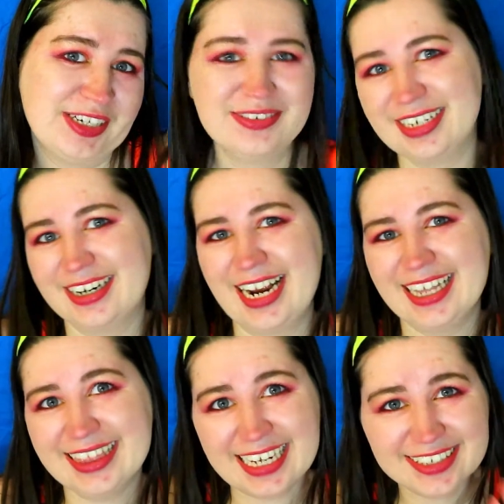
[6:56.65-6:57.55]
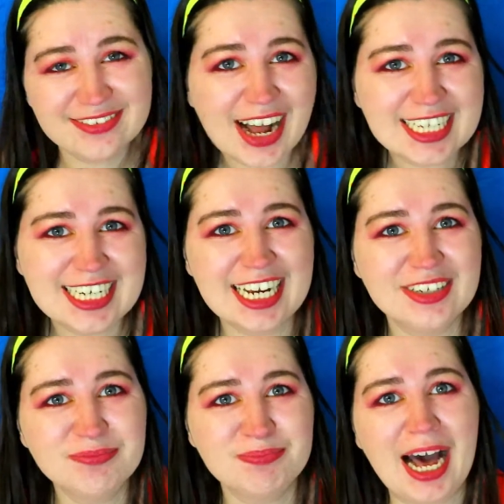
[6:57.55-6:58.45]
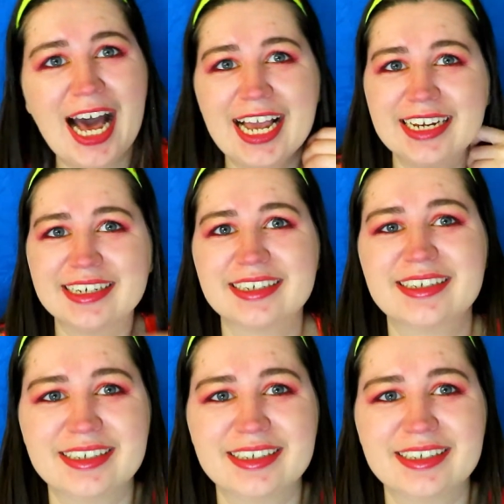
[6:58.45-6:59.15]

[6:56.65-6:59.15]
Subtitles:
Alright, thanks for watching. Bye!